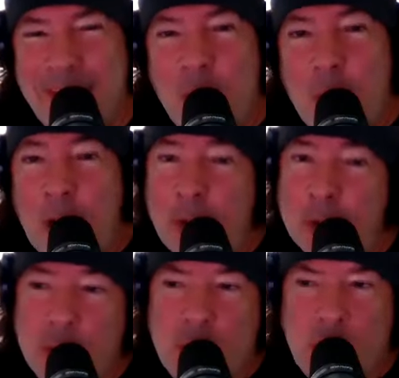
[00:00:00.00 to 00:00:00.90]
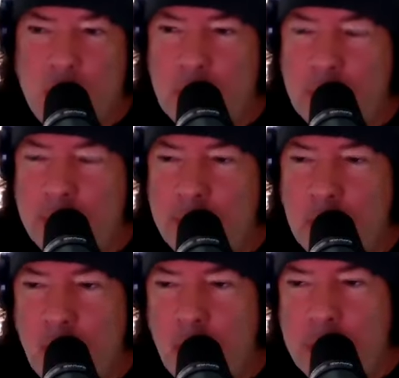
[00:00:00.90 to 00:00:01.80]
Well, also too,
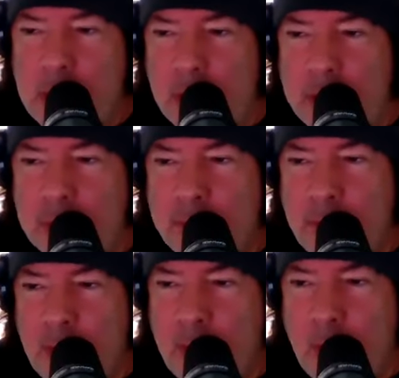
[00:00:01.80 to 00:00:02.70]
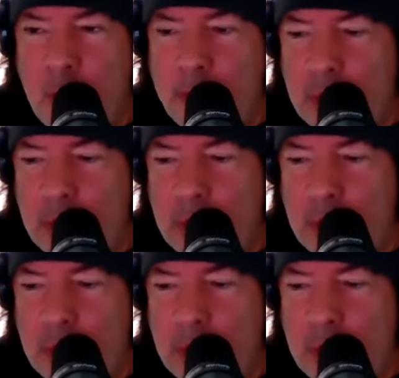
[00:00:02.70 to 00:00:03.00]
because of COVID,